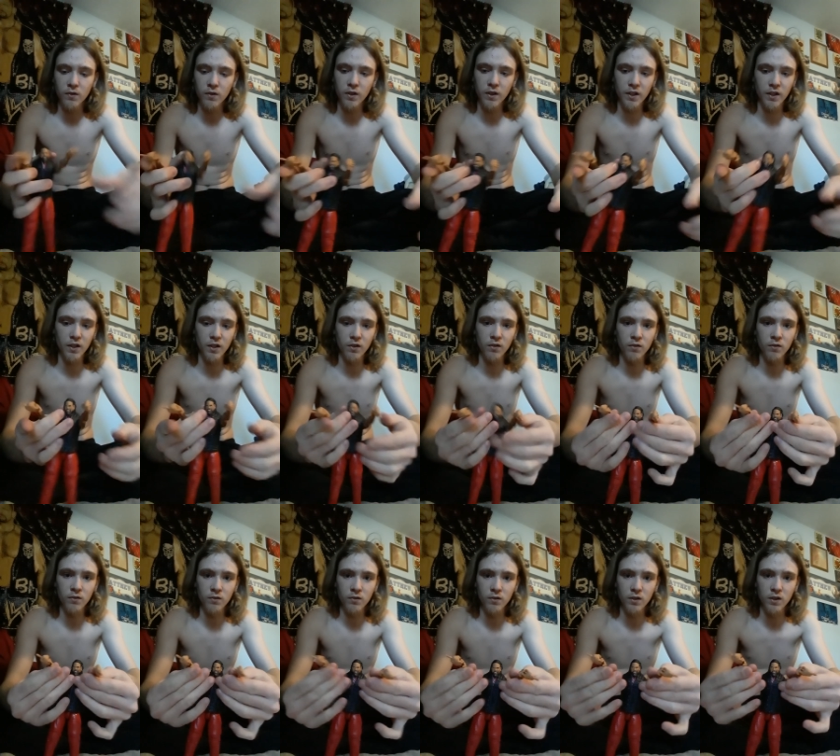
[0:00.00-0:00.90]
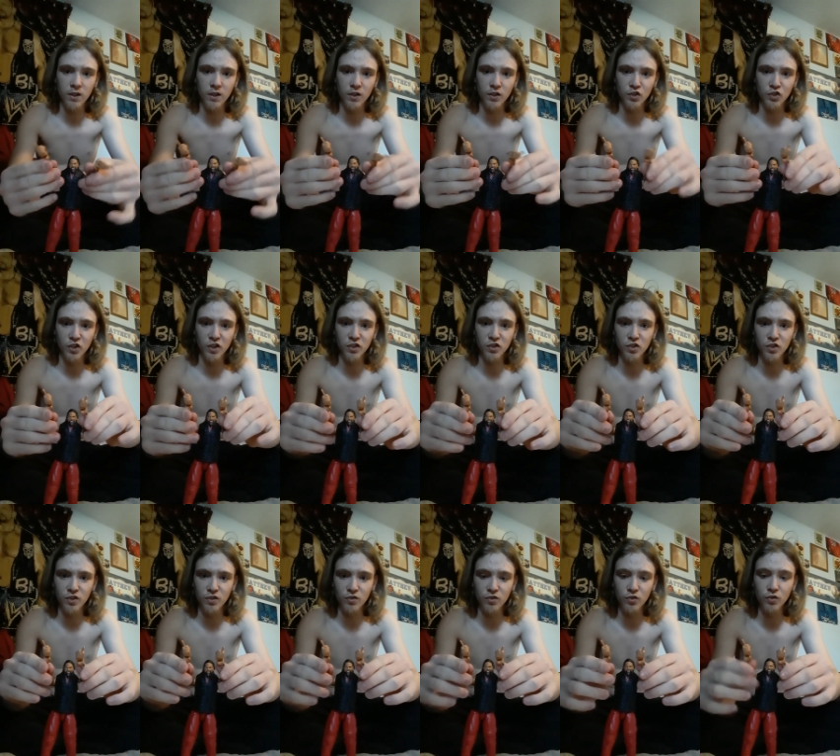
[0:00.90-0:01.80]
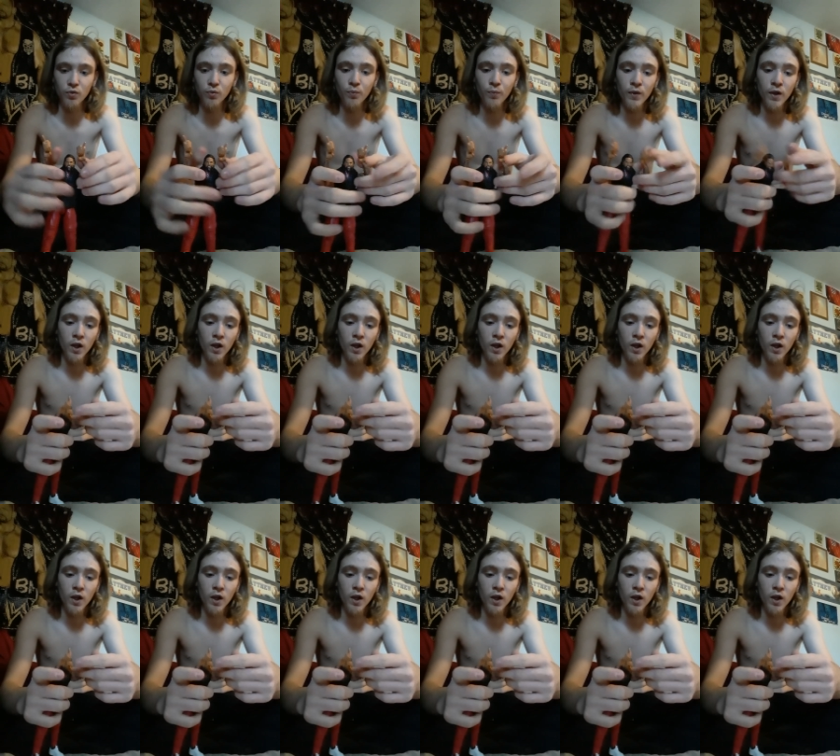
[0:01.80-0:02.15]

Again, you can change into.